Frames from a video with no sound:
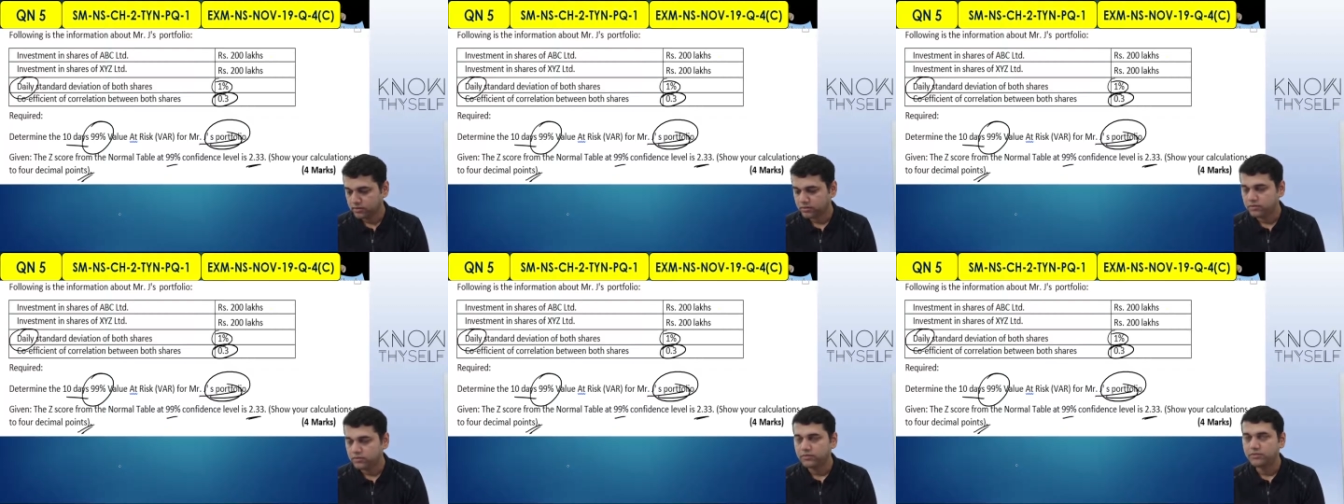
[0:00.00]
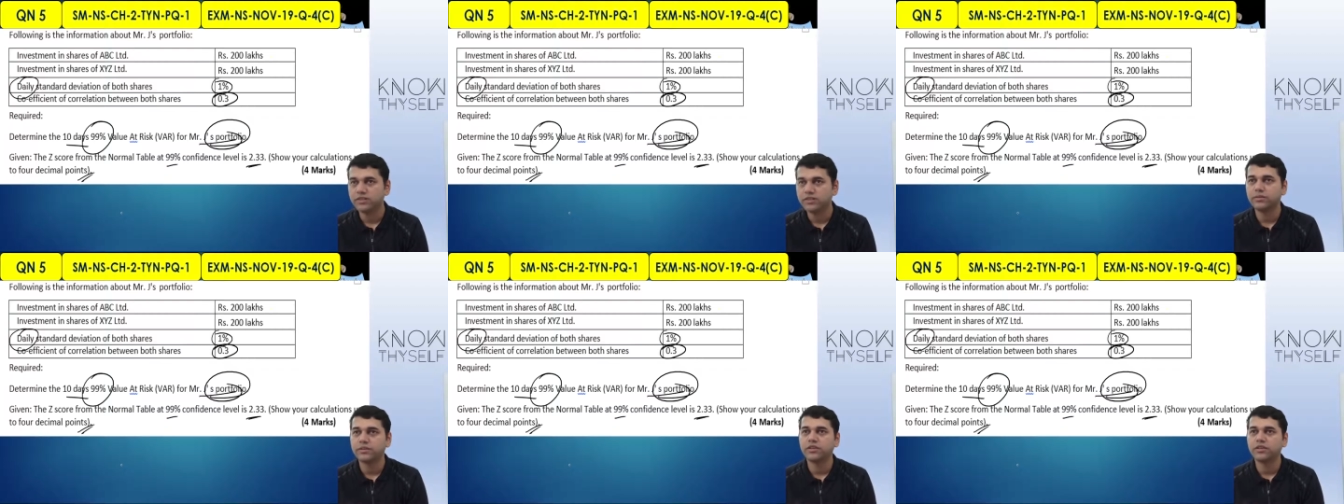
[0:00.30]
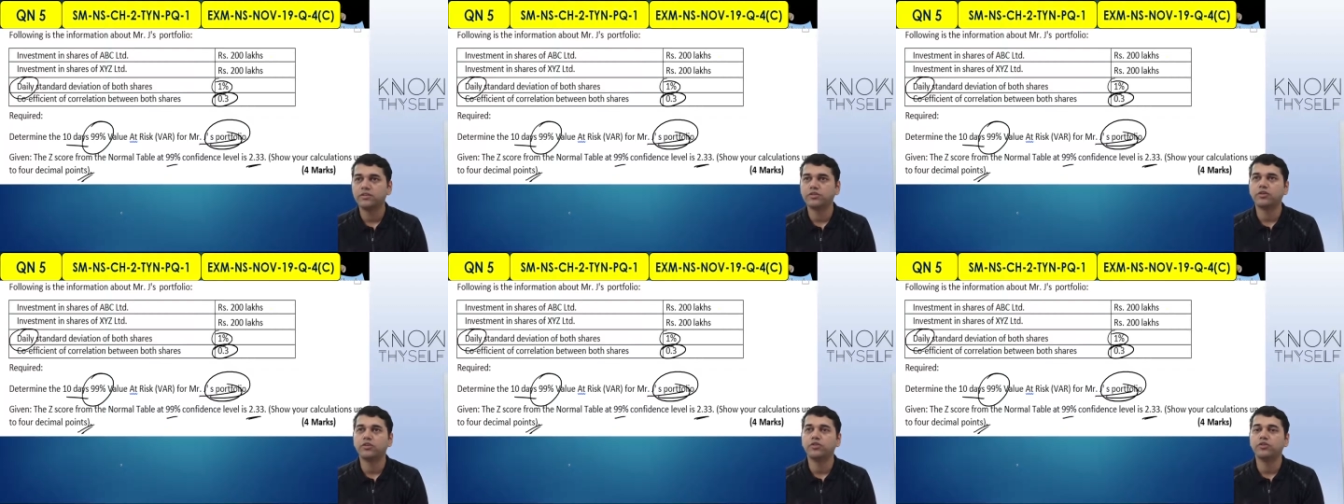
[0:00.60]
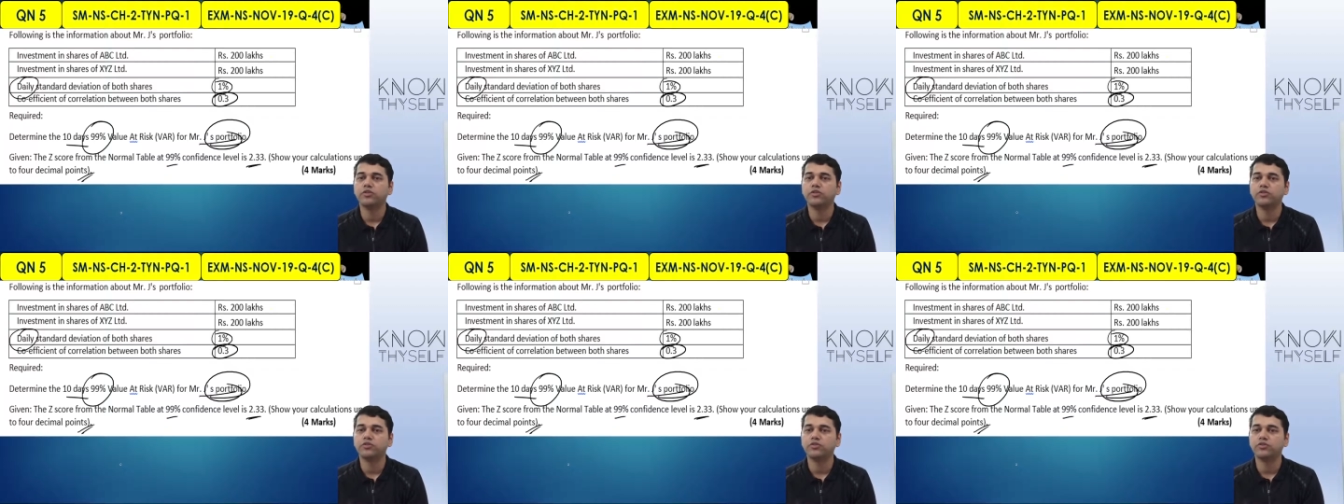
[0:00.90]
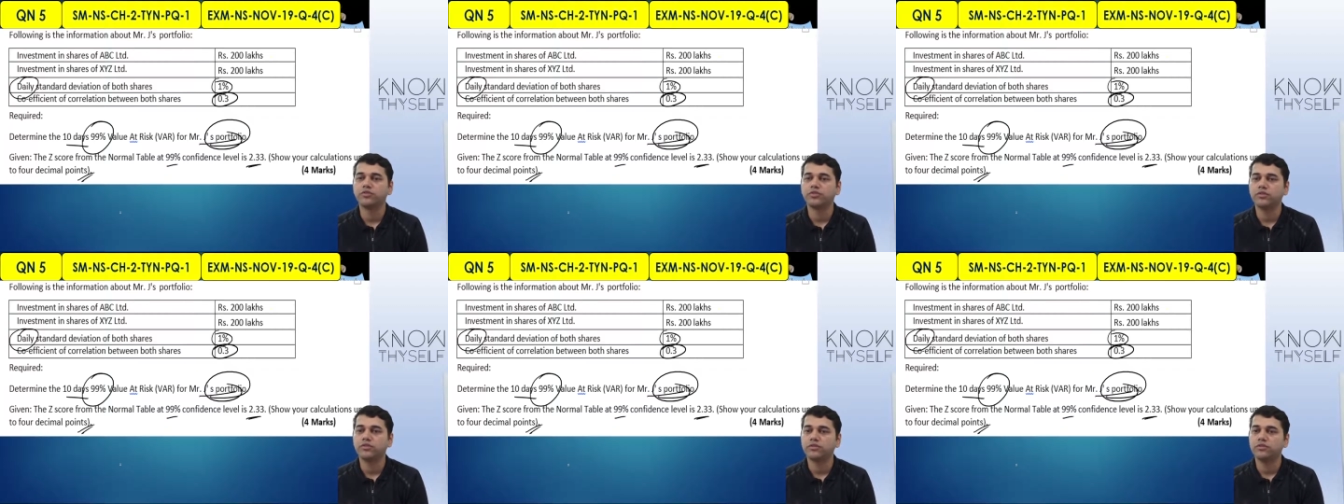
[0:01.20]
which method you are going to
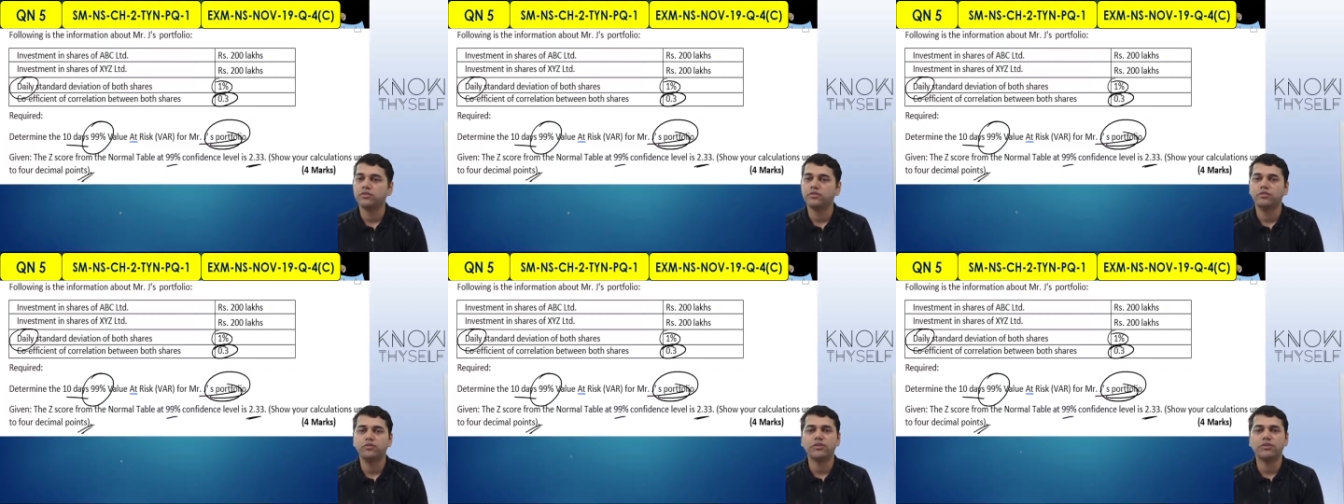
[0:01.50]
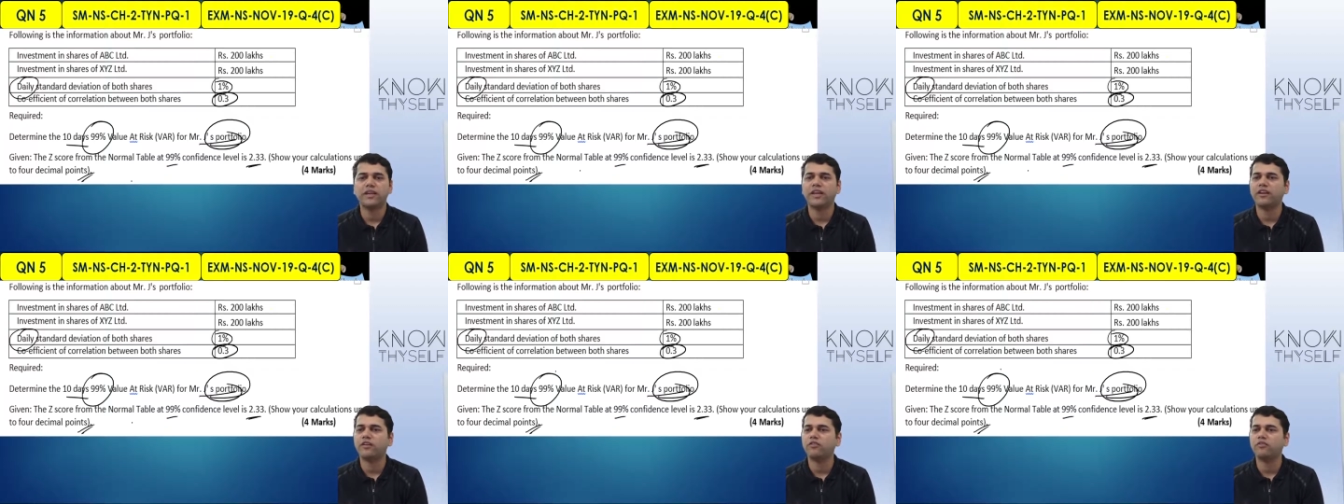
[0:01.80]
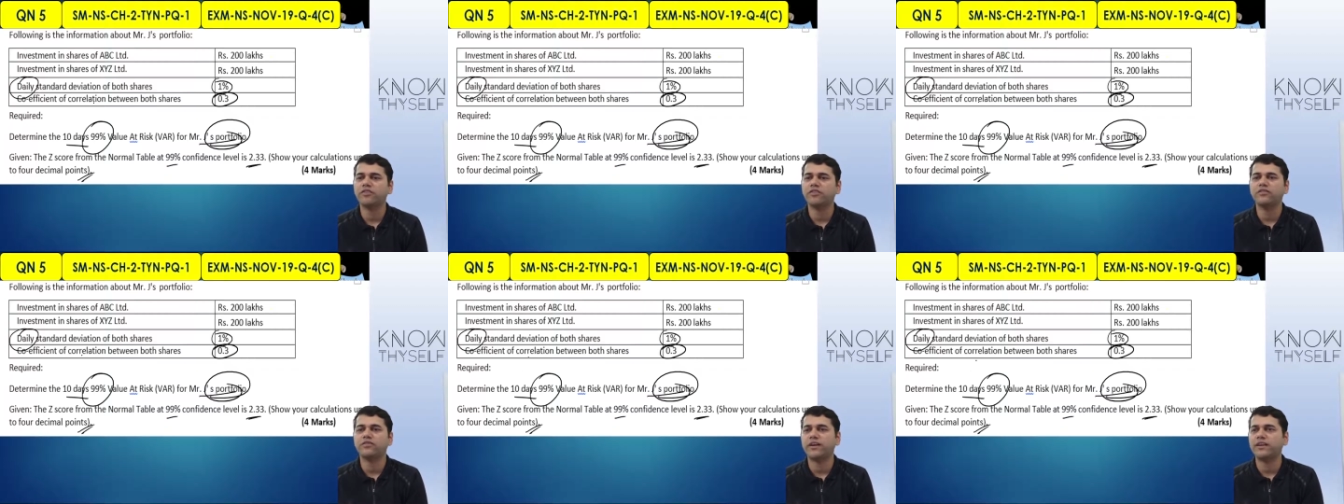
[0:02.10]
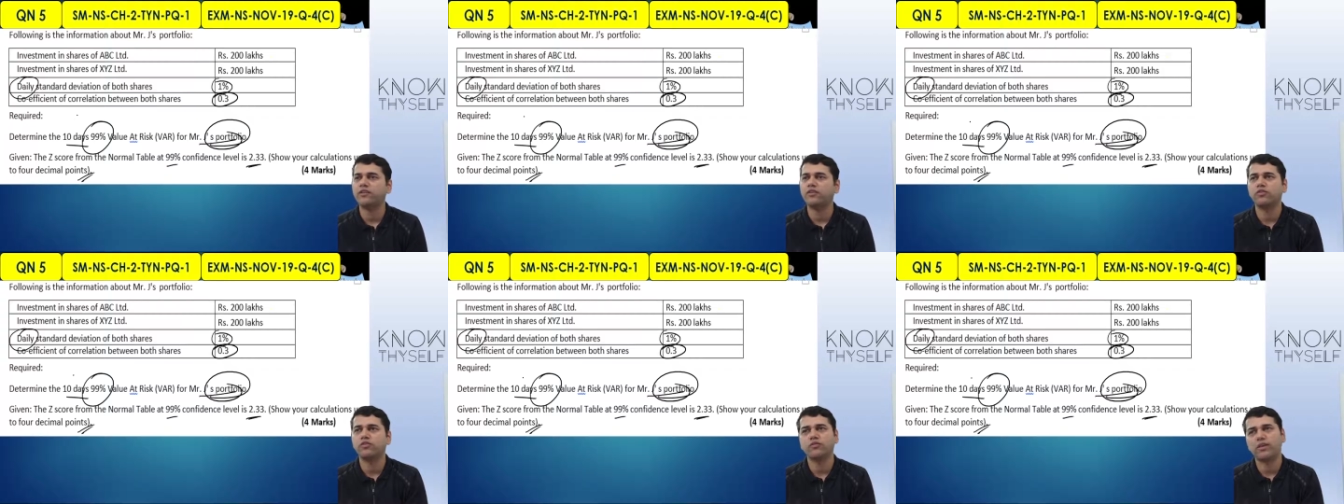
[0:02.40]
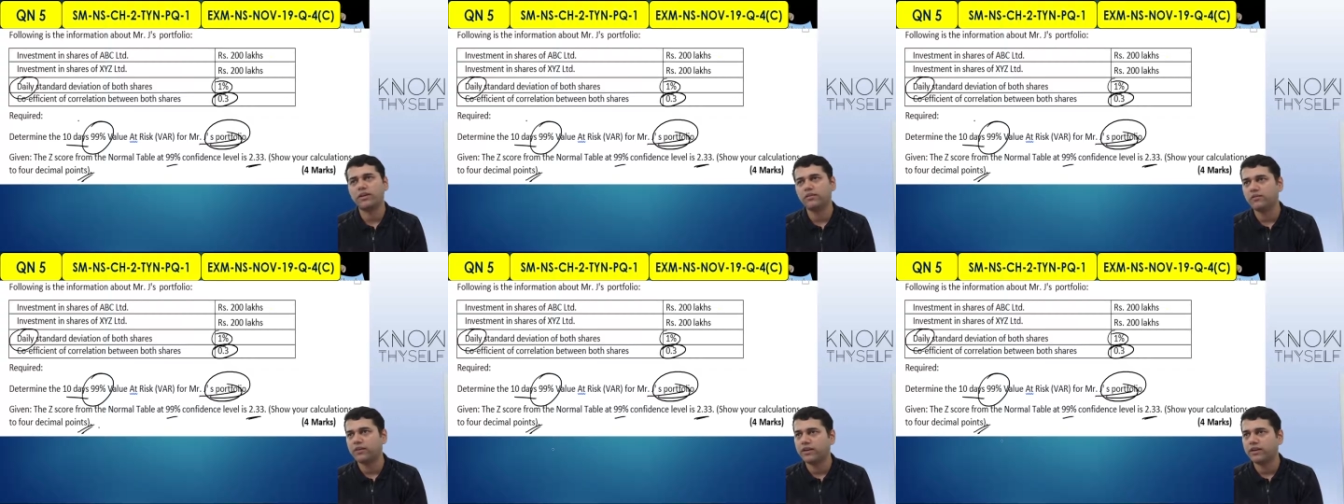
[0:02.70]
choose you can always find out
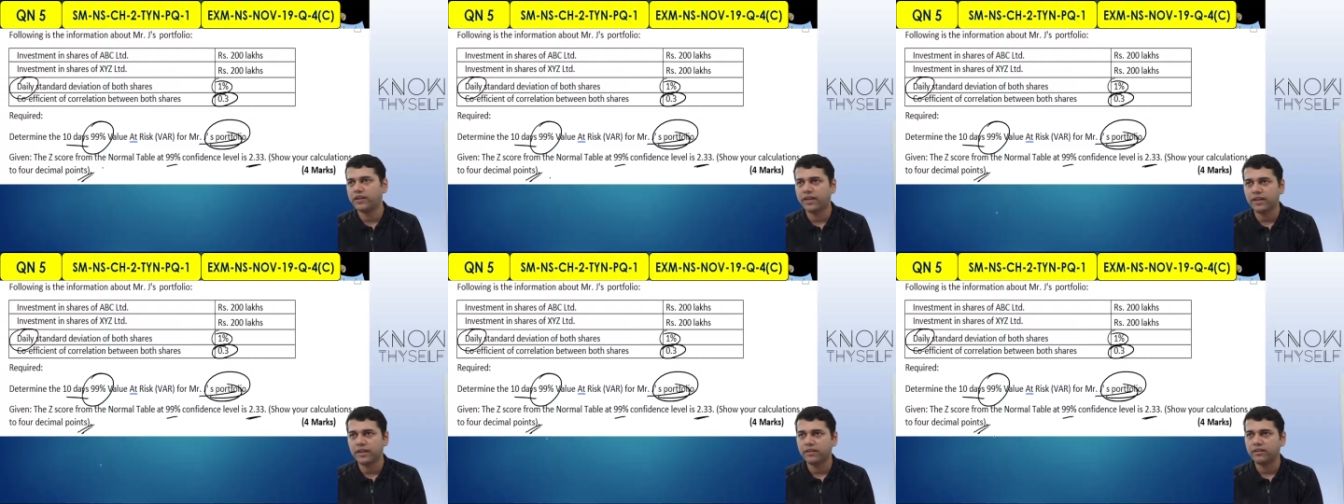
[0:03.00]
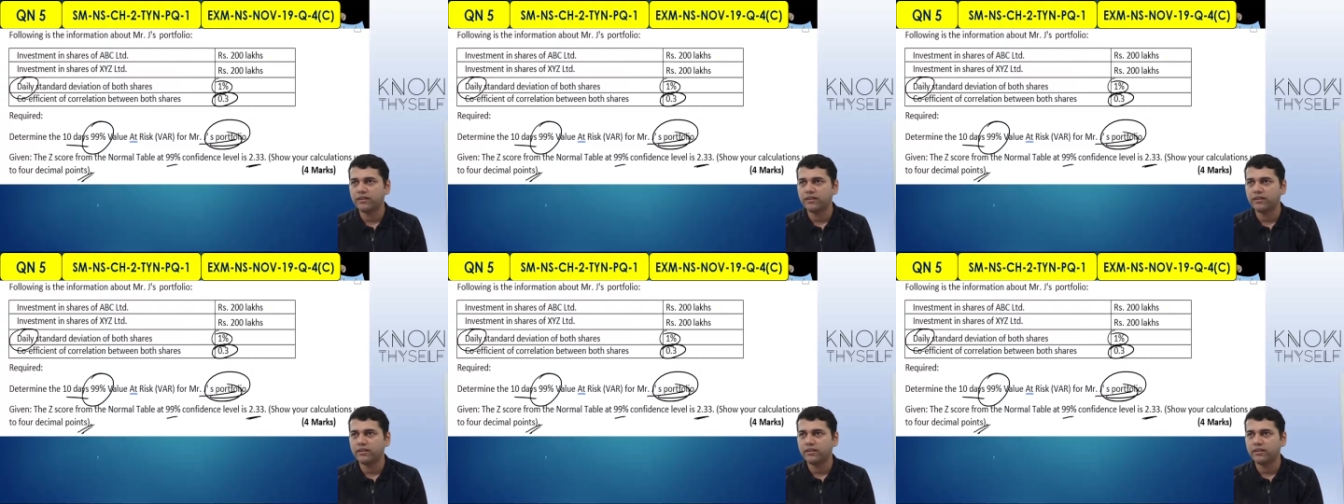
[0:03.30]
one one day